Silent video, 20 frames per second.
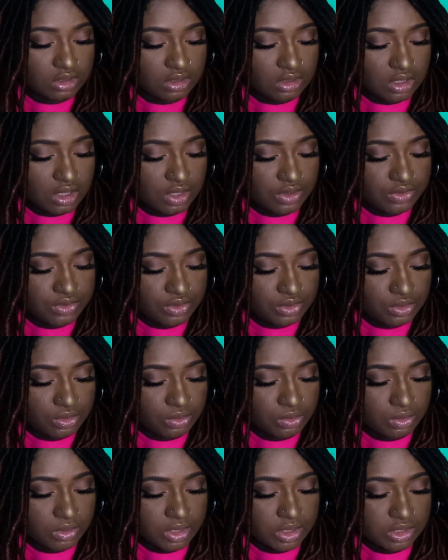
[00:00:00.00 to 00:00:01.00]
other
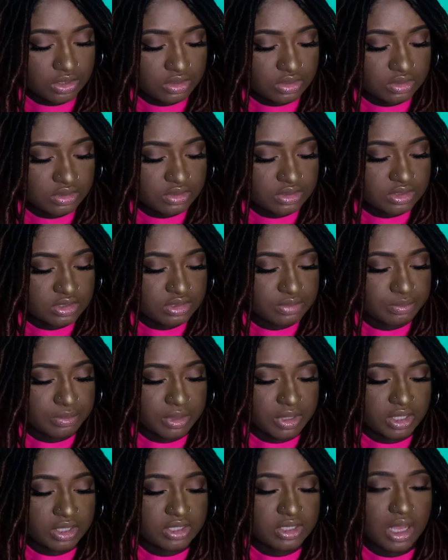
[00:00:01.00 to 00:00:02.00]
oils,
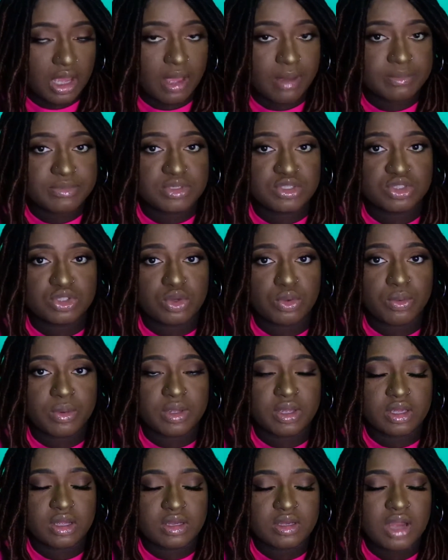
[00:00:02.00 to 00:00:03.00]
but I'm just
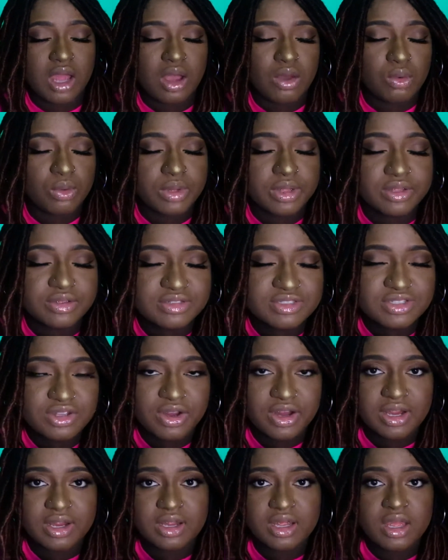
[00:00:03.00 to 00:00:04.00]
going, not oils,
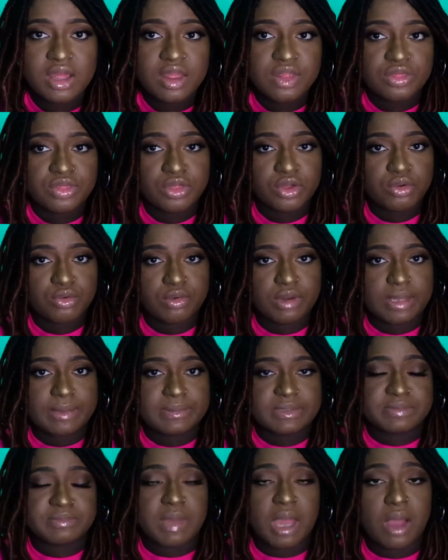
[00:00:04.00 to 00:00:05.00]
sorry, the
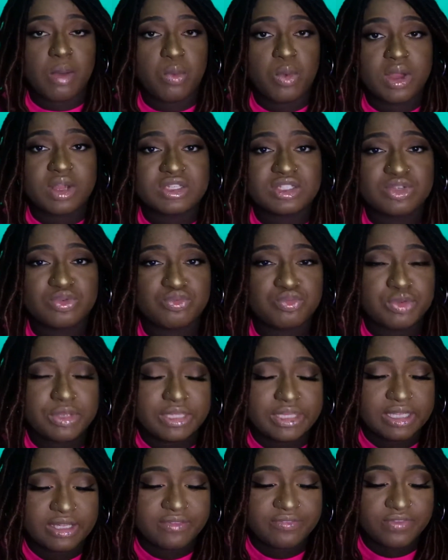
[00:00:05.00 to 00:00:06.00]
creams. I want to
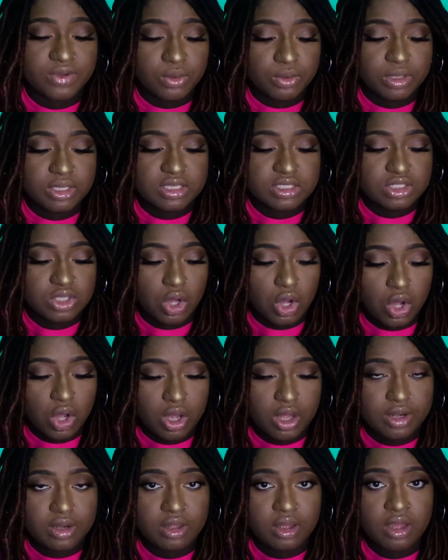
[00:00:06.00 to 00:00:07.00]
really focus
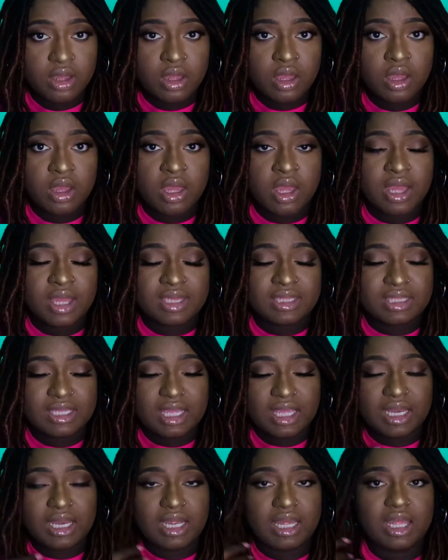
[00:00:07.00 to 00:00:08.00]
on
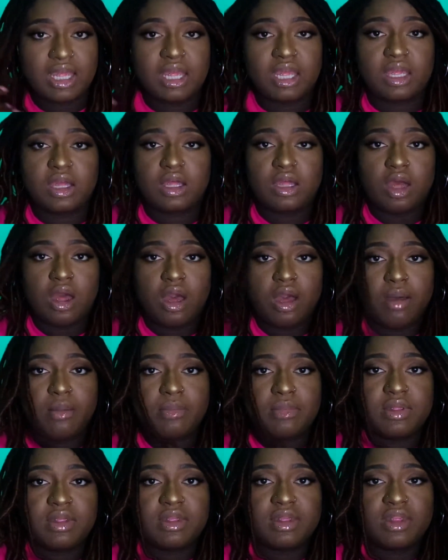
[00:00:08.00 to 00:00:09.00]
getting
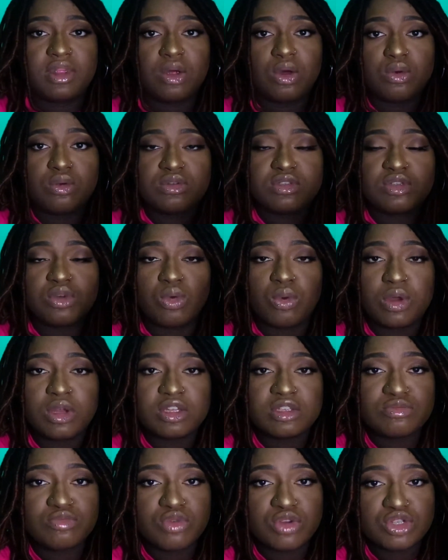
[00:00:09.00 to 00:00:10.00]
those
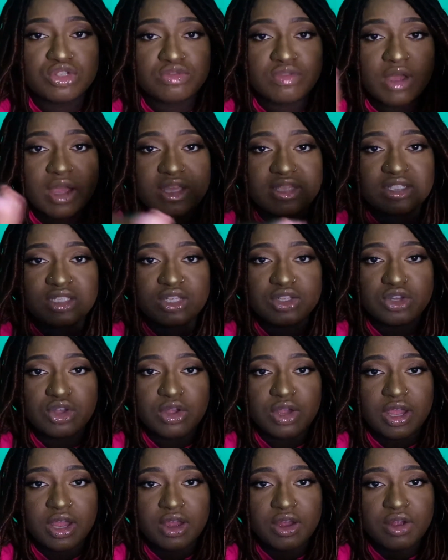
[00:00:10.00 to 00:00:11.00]
oils moisturized in
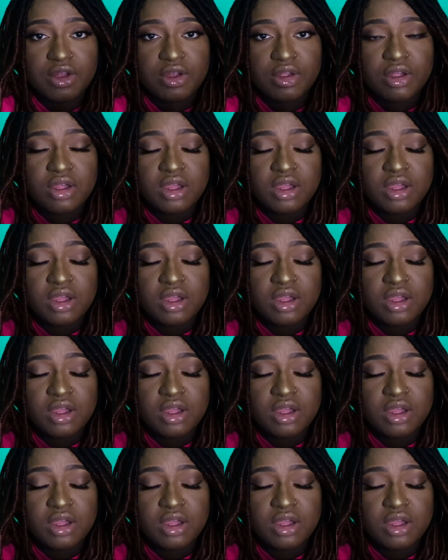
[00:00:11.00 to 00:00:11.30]
your hair.